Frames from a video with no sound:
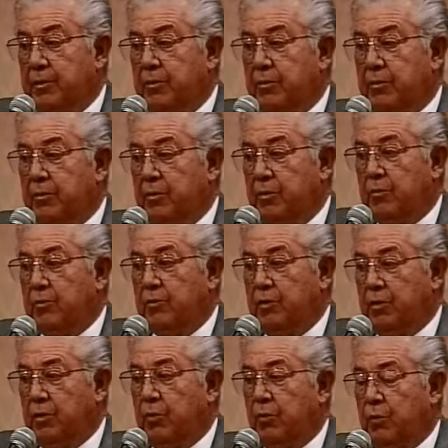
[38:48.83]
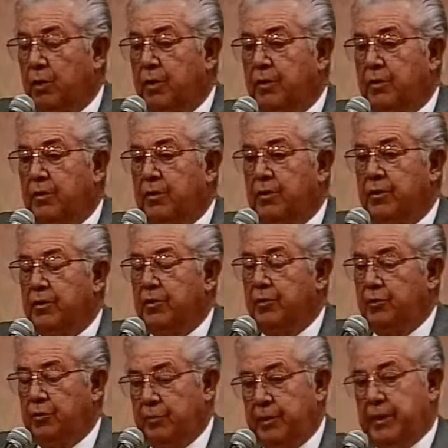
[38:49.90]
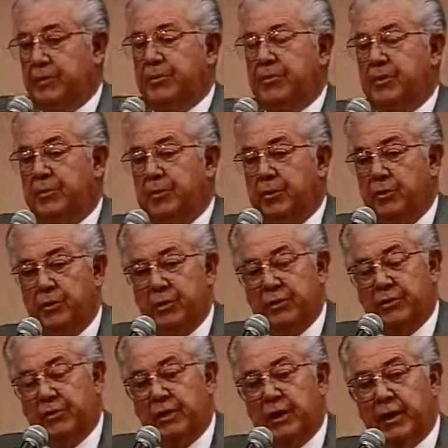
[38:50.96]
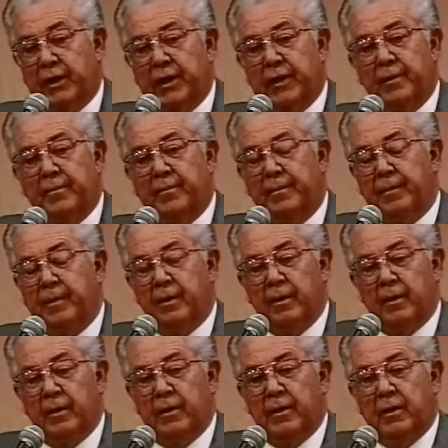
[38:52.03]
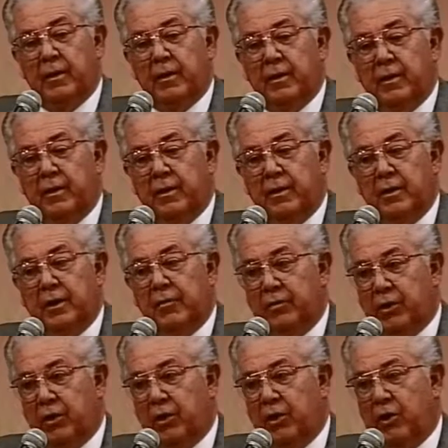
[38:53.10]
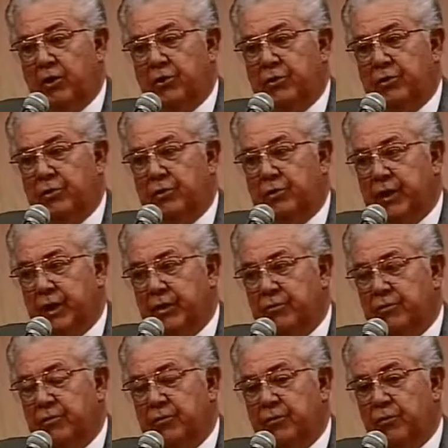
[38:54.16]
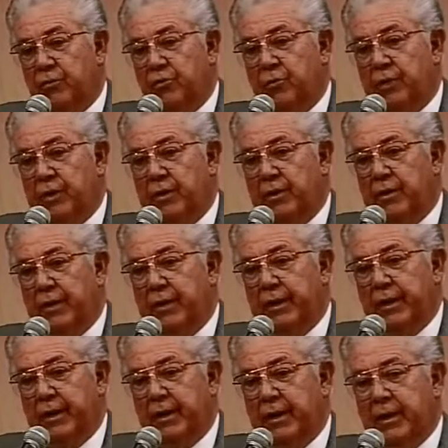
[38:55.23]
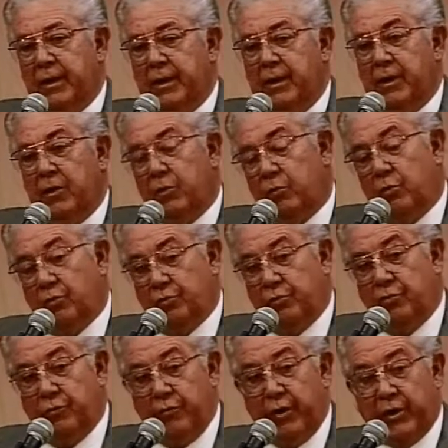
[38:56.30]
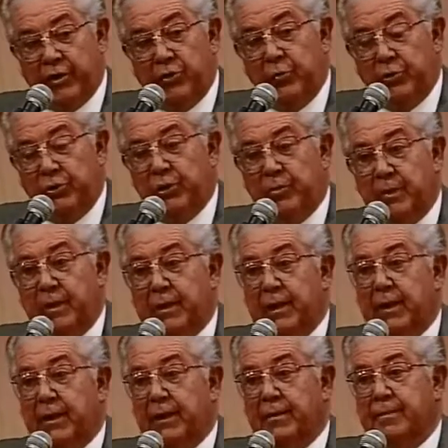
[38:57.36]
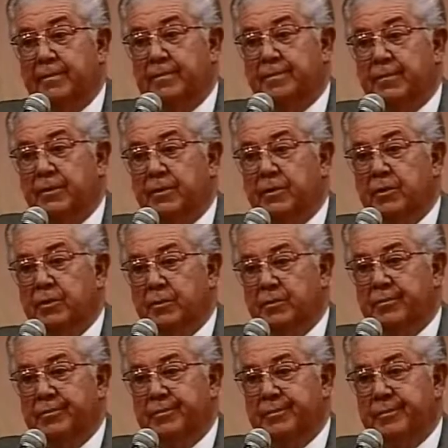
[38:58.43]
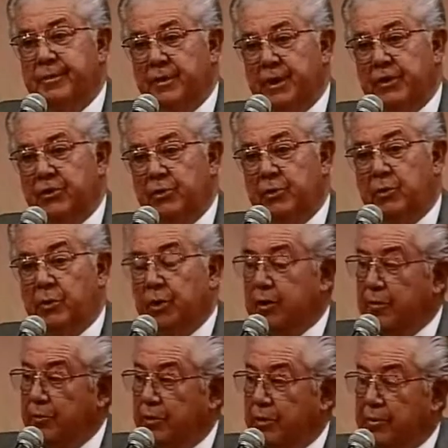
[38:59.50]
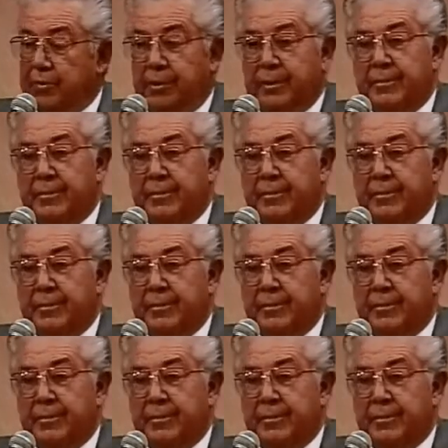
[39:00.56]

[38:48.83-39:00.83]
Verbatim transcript: We want to know what you, the business community, is thinking uh, in regards to tax reform and which direction we should be taking. So, yes, we welcome your input.